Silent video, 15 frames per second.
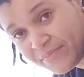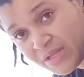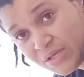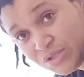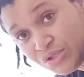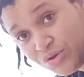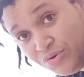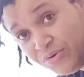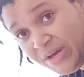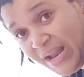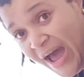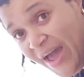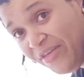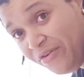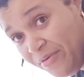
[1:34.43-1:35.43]
So you can
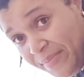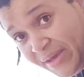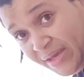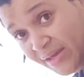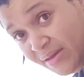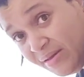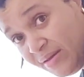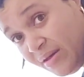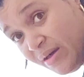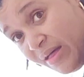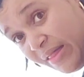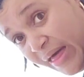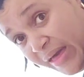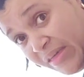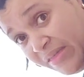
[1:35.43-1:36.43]
either be
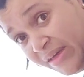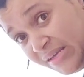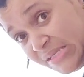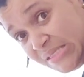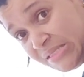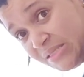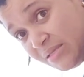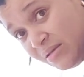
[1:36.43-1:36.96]
like this,